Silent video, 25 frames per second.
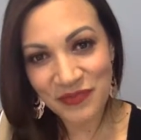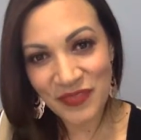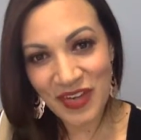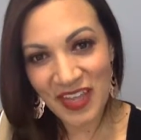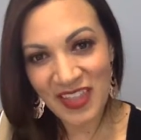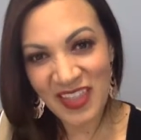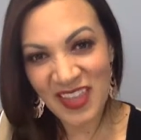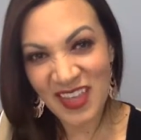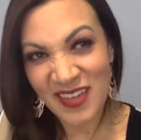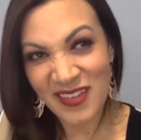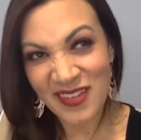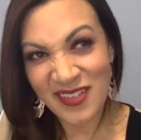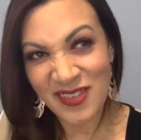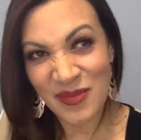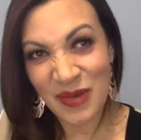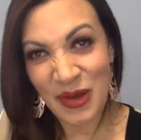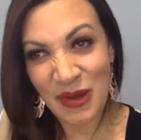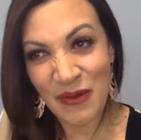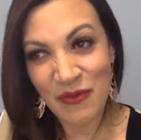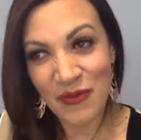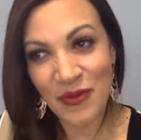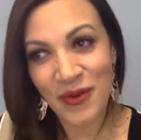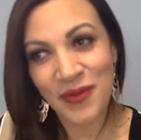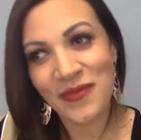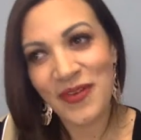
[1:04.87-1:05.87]
I think it was
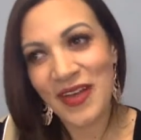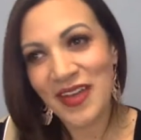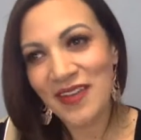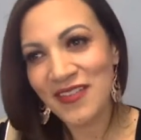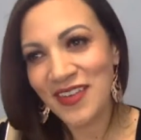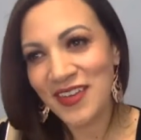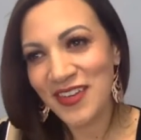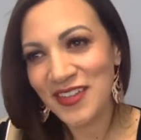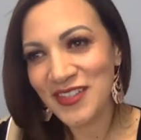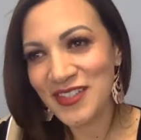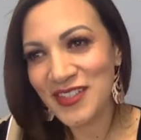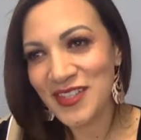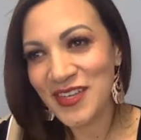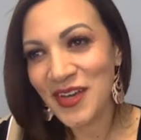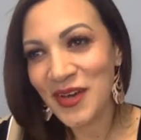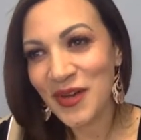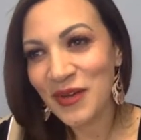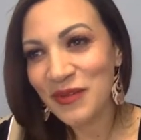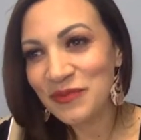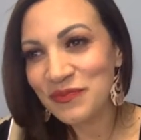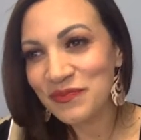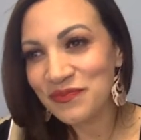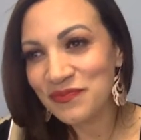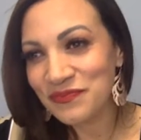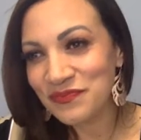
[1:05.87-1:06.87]
about 4 or 5 years
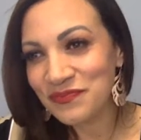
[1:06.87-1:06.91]
ago,